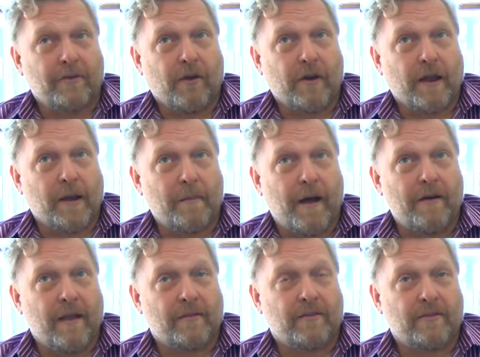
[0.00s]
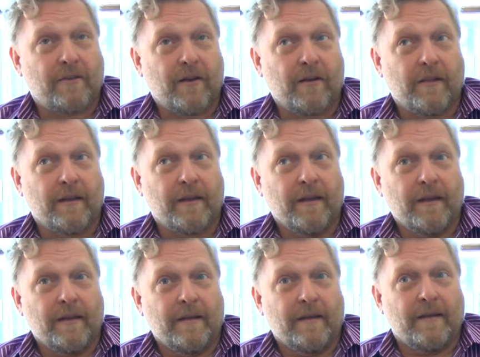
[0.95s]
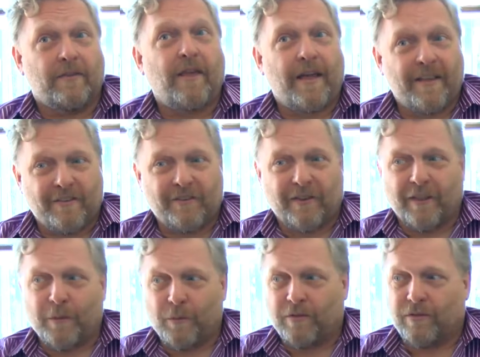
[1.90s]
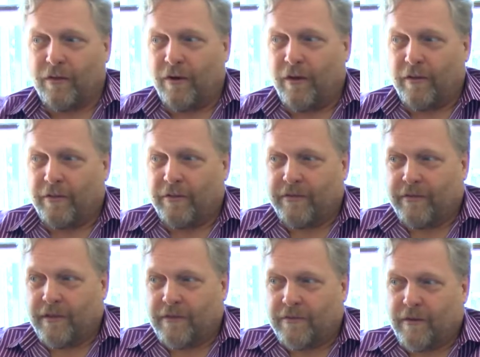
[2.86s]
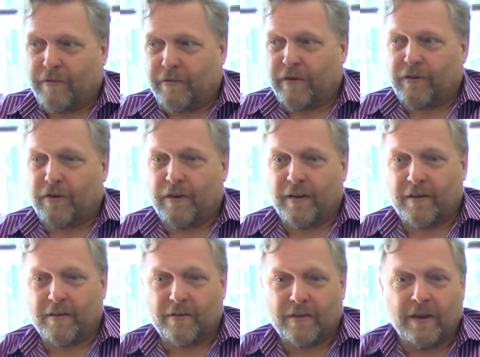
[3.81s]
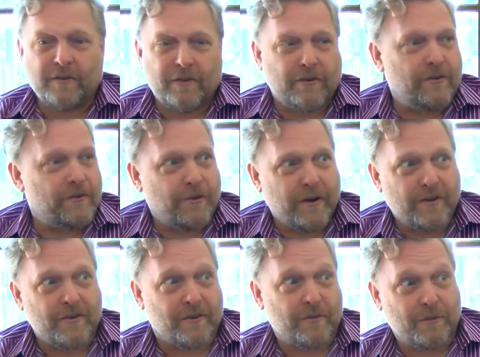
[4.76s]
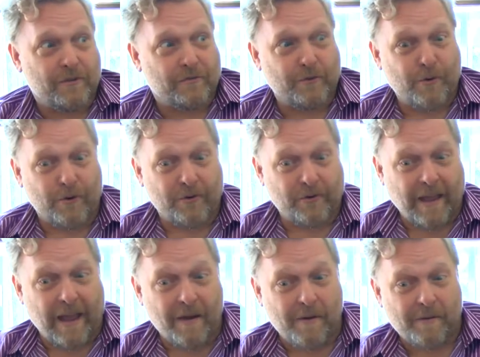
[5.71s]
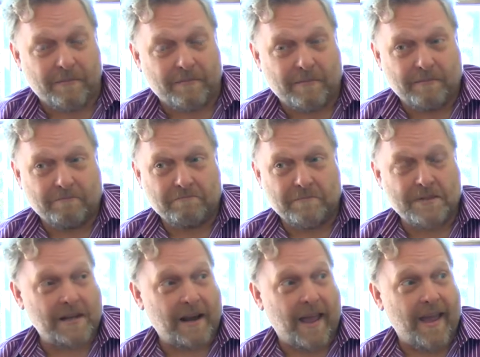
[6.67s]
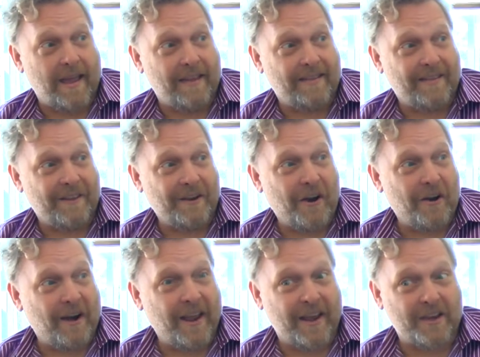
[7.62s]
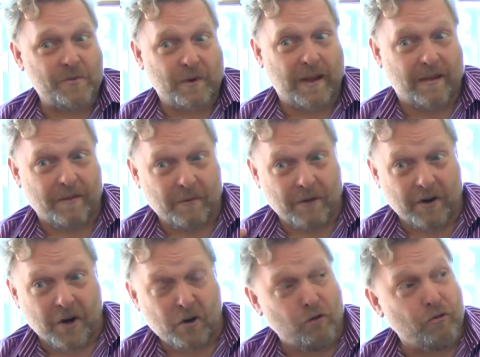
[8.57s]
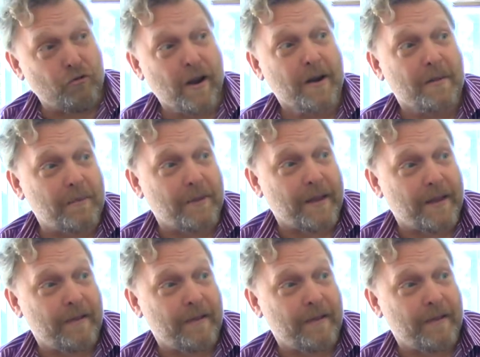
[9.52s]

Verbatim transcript: talking about necessarily is not necessarily with all these different trad teachers and traditions, which of course now, today, in, in our age, we have, we're incredibly